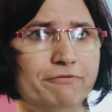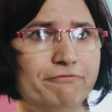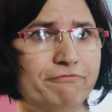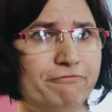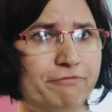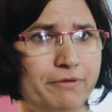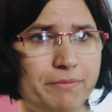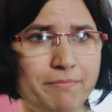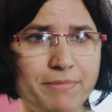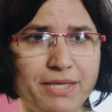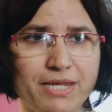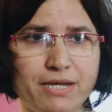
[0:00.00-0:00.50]

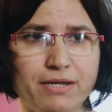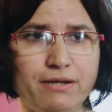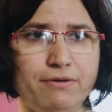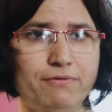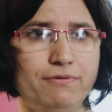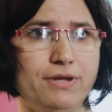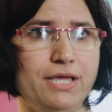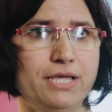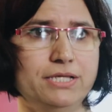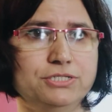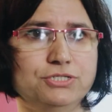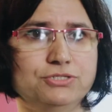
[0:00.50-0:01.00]
women,
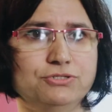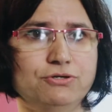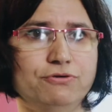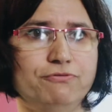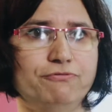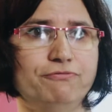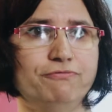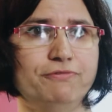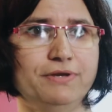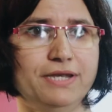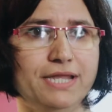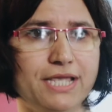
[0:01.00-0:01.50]
rights
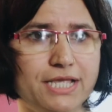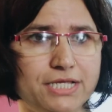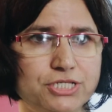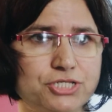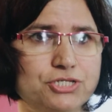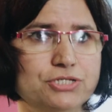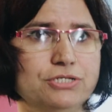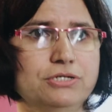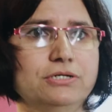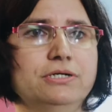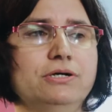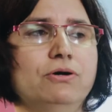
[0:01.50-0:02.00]
of
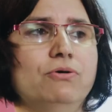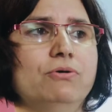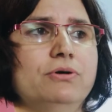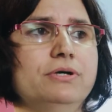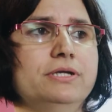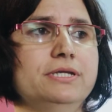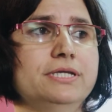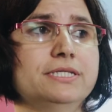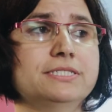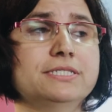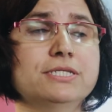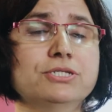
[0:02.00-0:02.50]
nature, or
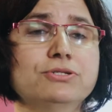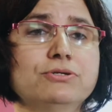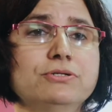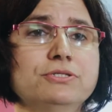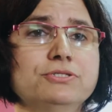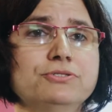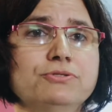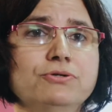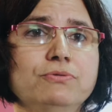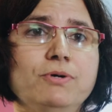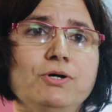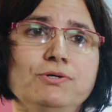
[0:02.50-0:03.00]
is it
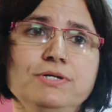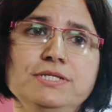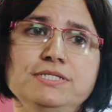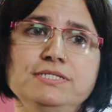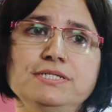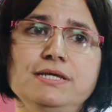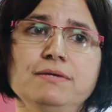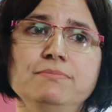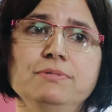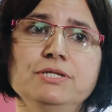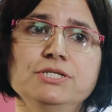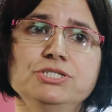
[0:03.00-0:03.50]
also about
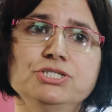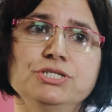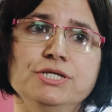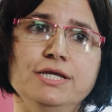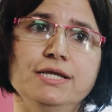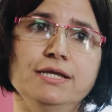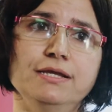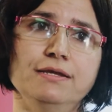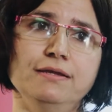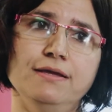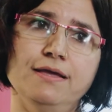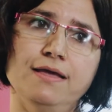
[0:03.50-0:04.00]

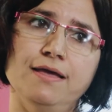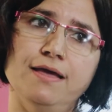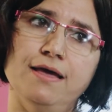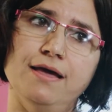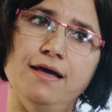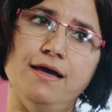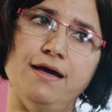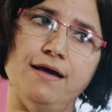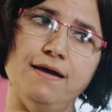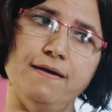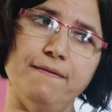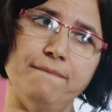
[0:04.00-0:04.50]
establishing
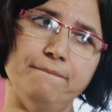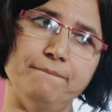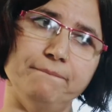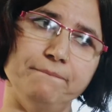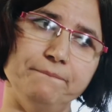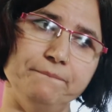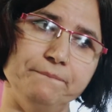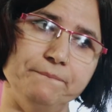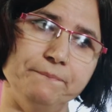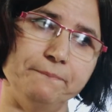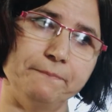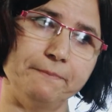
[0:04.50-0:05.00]

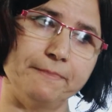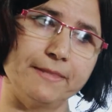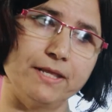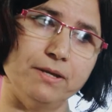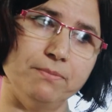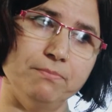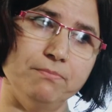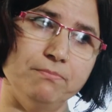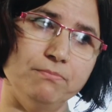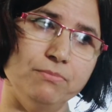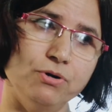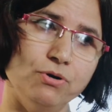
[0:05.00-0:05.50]

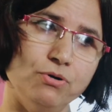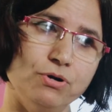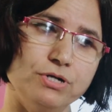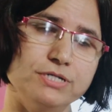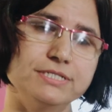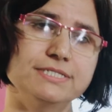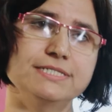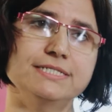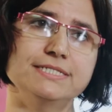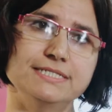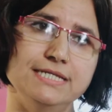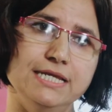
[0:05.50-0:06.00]
more
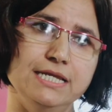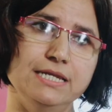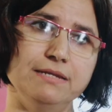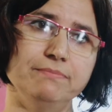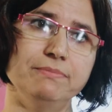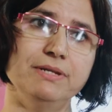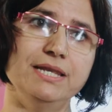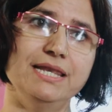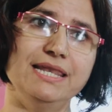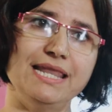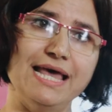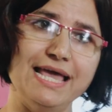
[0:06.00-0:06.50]

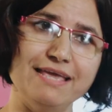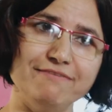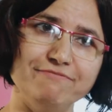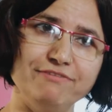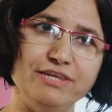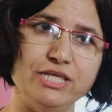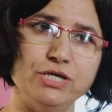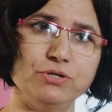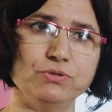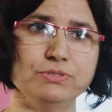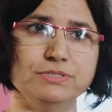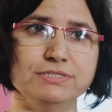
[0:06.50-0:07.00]
sustainable
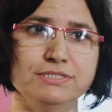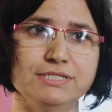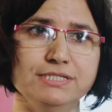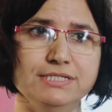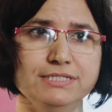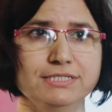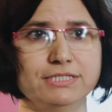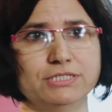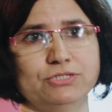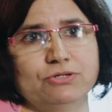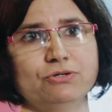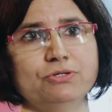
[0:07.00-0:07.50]
livelihoods?
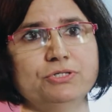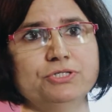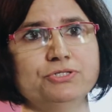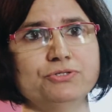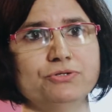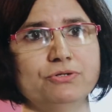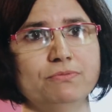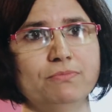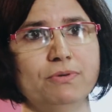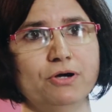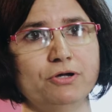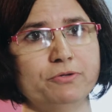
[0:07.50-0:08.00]
Is it
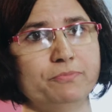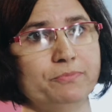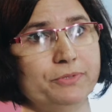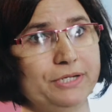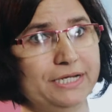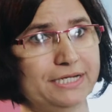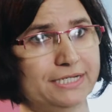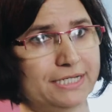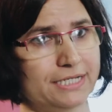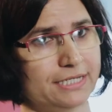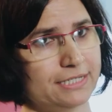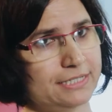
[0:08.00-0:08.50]
also about
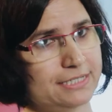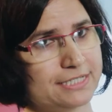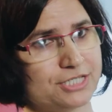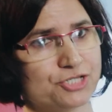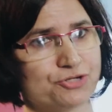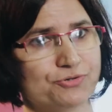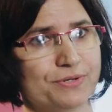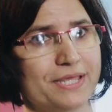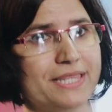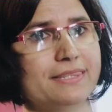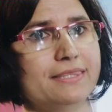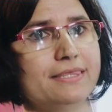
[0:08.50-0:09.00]
political
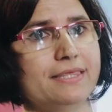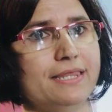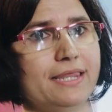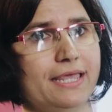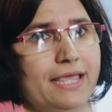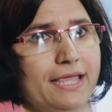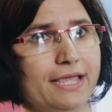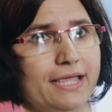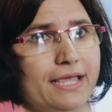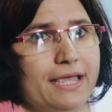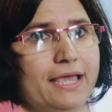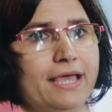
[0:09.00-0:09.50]

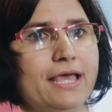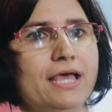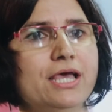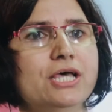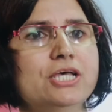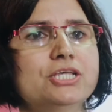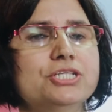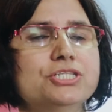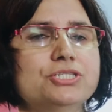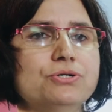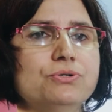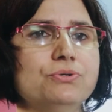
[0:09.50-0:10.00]
strengthening?
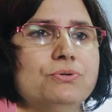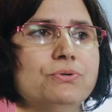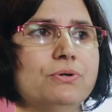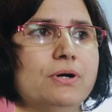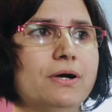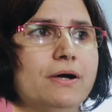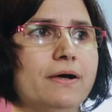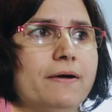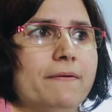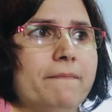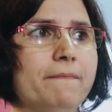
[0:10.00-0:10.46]
So